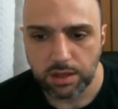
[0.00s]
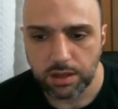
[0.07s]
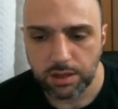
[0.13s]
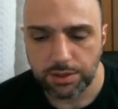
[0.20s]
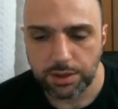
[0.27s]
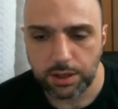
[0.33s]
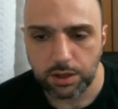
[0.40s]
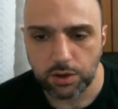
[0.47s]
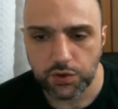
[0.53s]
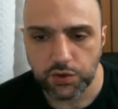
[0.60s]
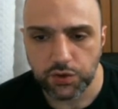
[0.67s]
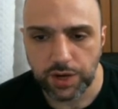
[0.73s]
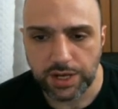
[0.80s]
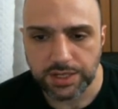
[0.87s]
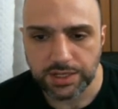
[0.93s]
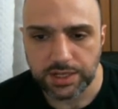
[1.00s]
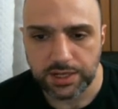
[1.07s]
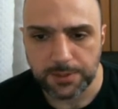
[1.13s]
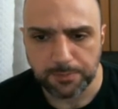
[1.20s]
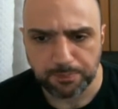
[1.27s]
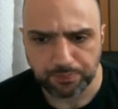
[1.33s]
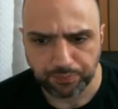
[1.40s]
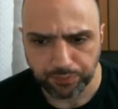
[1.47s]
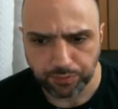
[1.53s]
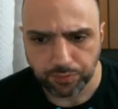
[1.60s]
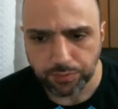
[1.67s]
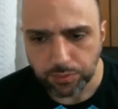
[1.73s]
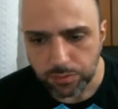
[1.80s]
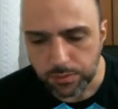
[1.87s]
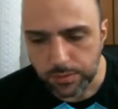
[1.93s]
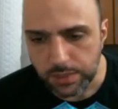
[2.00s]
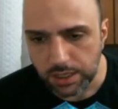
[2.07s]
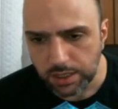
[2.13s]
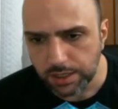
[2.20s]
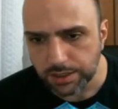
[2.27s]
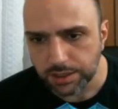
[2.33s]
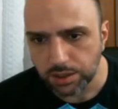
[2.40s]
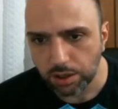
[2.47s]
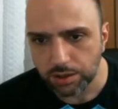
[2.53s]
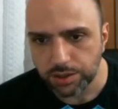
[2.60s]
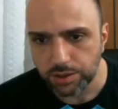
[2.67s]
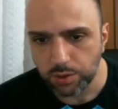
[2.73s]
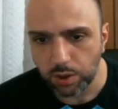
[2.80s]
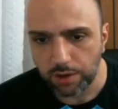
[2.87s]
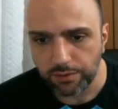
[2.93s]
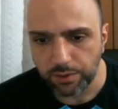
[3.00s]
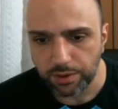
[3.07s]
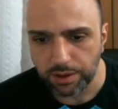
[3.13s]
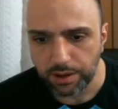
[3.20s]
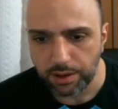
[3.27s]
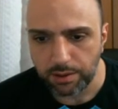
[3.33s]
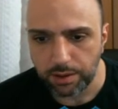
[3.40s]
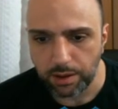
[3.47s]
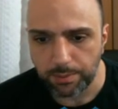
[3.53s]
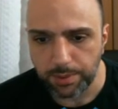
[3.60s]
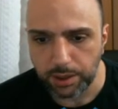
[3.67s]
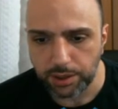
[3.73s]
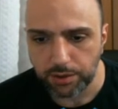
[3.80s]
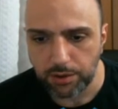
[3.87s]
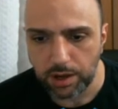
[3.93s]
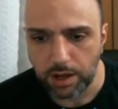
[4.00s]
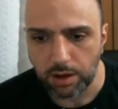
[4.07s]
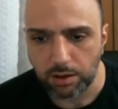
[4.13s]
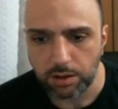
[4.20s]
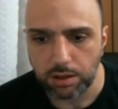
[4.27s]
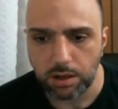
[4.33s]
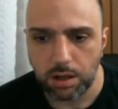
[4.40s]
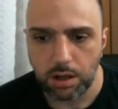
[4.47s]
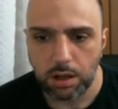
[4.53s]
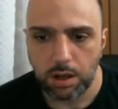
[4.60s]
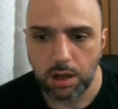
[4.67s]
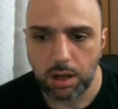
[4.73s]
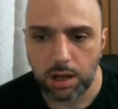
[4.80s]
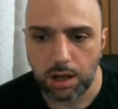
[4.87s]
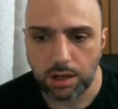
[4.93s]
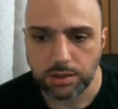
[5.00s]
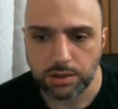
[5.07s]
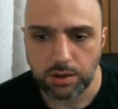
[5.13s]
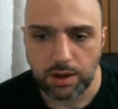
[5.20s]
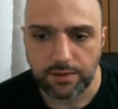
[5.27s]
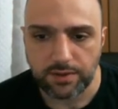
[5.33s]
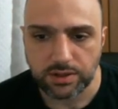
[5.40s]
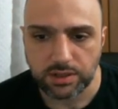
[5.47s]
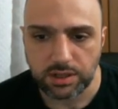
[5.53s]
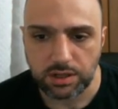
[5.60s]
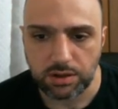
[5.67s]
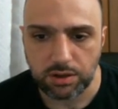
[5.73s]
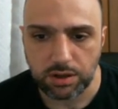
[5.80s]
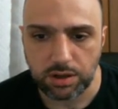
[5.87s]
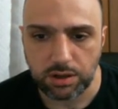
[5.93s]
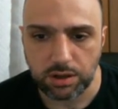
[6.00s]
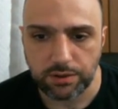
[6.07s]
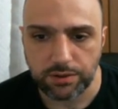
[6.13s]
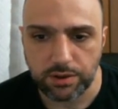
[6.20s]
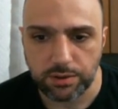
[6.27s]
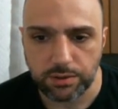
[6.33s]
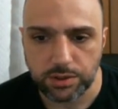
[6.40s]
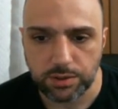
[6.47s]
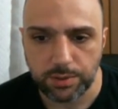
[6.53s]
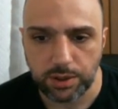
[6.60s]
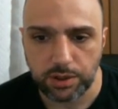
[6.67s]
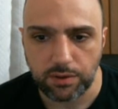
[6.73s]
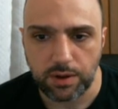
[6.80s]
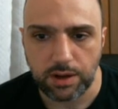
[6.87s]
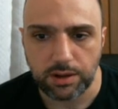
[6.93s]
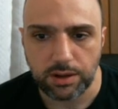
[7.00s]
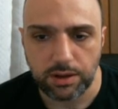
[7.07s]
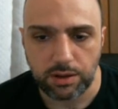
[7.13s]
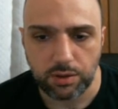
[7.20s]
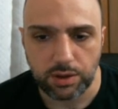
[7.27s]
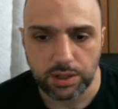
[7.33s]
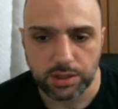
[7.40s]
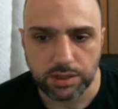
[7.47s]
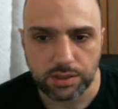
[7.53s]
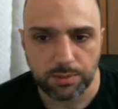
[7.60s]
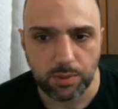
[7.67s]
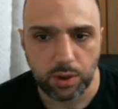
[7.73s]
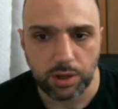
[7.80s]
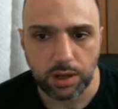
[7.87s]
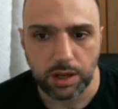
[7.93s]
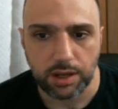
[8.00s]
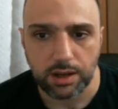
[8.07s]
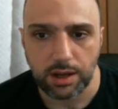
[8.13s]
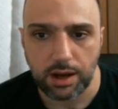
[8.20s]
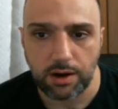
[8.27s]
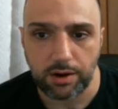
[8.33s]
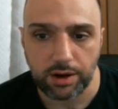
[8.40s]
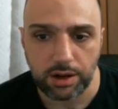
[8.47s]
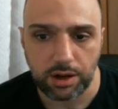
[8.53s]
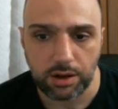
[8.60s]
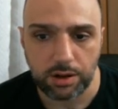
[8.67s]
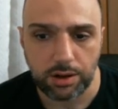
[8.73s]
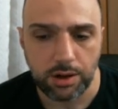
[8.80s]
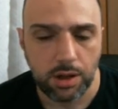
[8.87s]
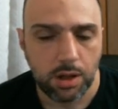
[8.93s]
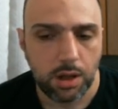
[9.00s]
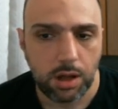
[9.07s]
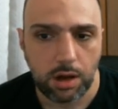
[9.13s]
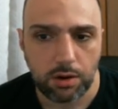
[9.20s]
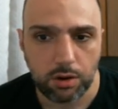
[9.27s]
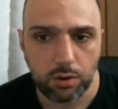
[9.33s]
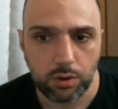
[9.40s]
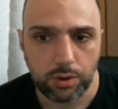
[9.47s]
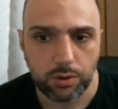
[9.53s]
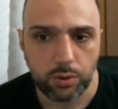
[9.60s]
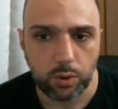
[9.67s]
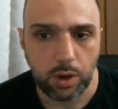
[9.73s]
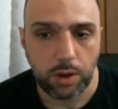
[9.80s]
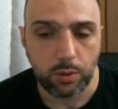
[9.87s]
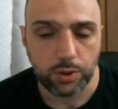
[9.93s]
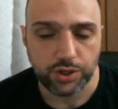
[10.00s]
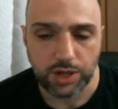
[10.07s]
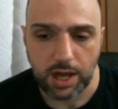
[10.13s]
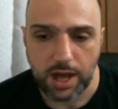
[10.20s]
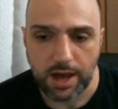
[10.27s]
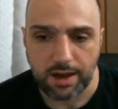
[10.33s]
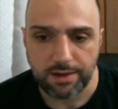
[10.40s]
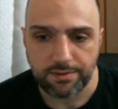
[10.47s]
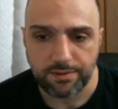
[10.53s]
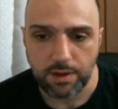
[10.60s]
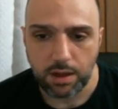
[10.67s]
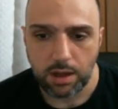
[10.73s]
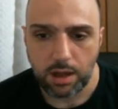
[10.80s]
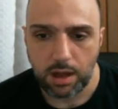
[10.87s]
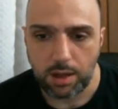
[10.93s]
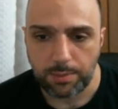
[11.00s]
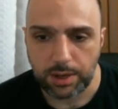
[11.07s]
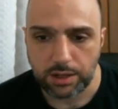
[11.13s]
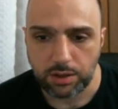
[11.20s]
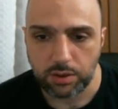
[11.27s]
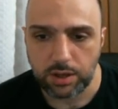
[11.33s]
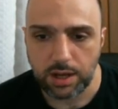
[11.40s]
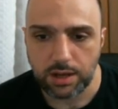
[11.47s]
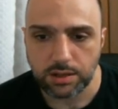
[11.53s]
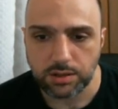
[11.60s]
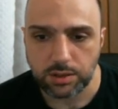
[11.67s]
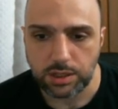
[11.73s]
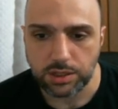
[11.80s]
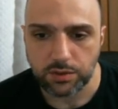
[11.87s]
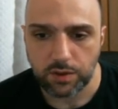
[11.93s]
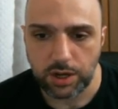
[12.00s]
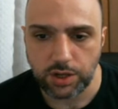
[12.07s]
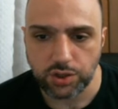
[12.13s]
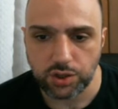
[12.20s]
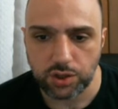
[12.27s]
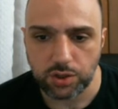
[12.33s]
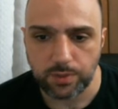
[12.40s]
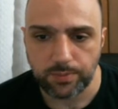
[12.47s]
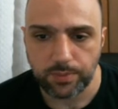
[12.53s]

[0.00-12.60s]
Nothing crazy. It starts you off with a build around, so obviously you're going to look to build around the unit someone like Aragorn, who I wish I had, but I don't yet. So he's a ranger.